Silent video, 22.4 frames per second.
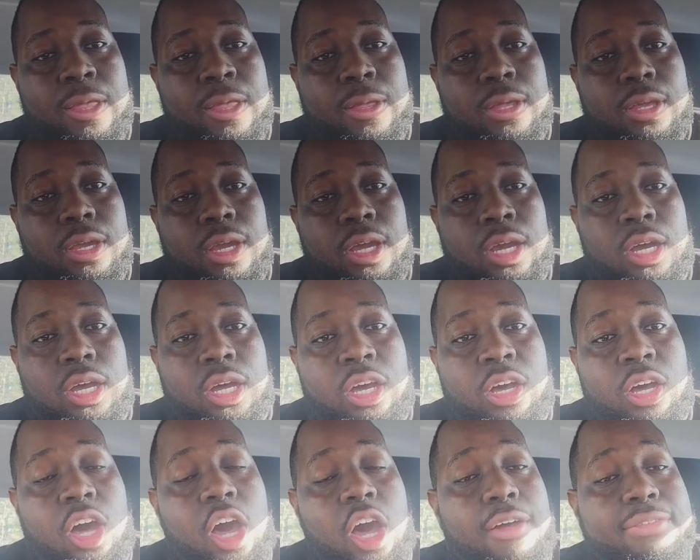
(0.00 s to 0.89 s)

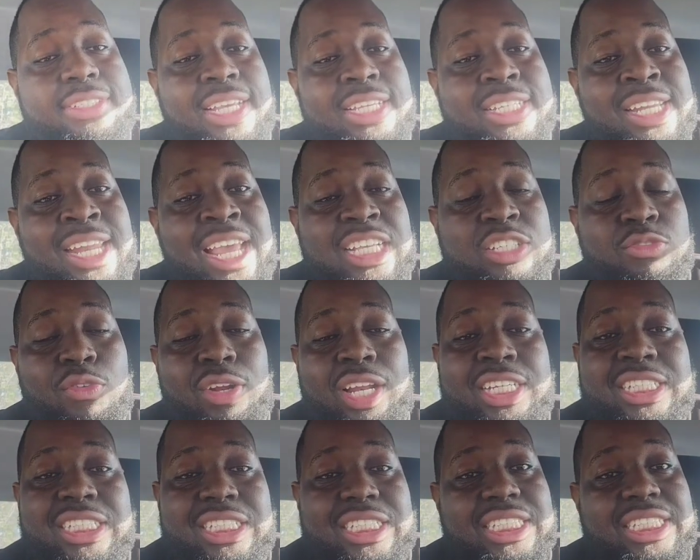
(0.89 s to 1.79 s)
offseason. That's really
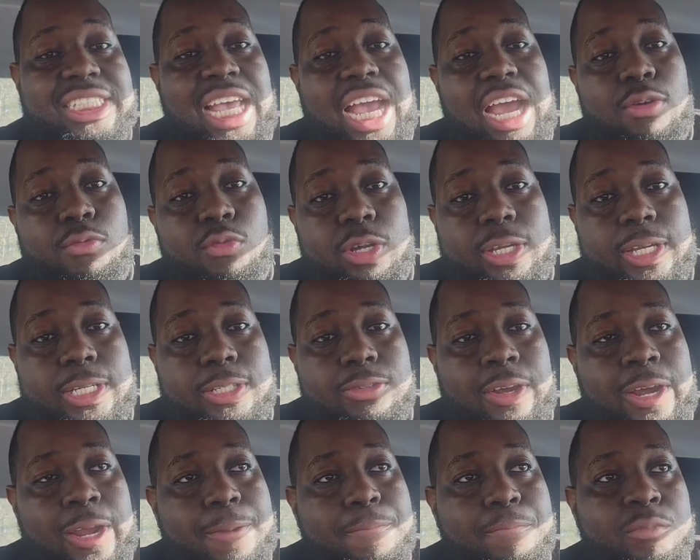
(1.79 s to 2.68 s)
just to sign rookies,
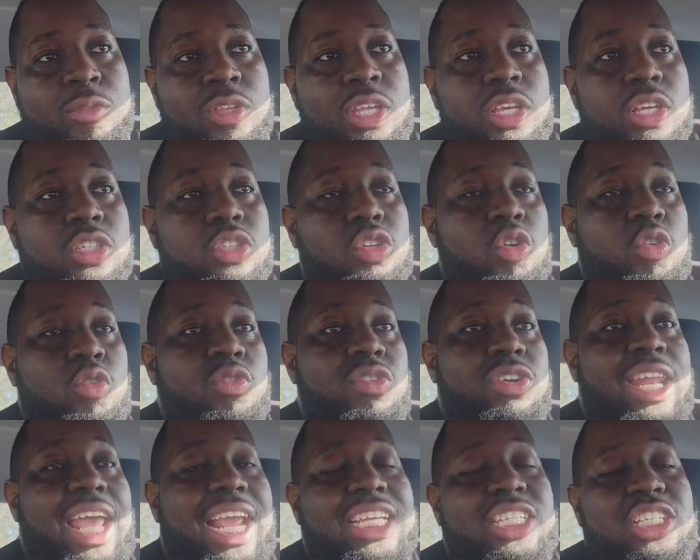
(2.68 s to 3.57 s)
right? So
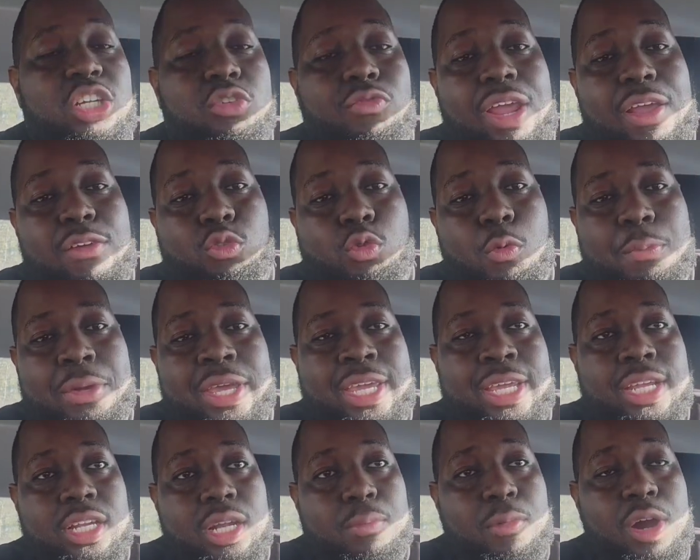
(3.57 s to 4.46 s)
next year, Ravens will
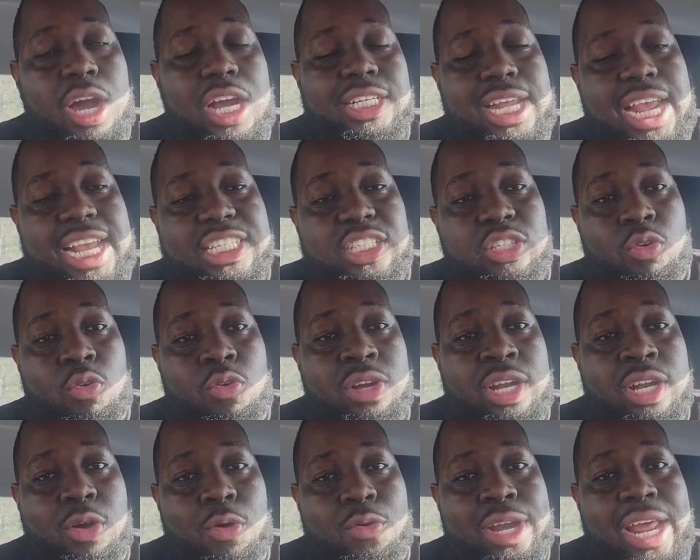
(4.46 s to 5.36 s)
be Lamar Jackson
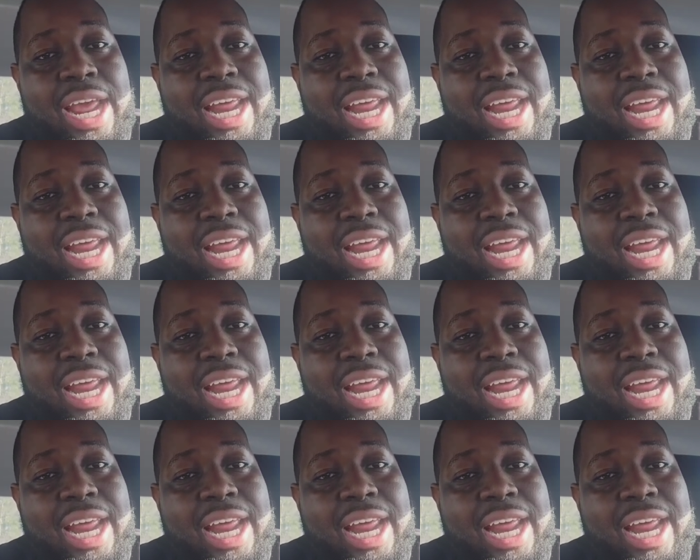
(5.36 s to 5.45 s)
on that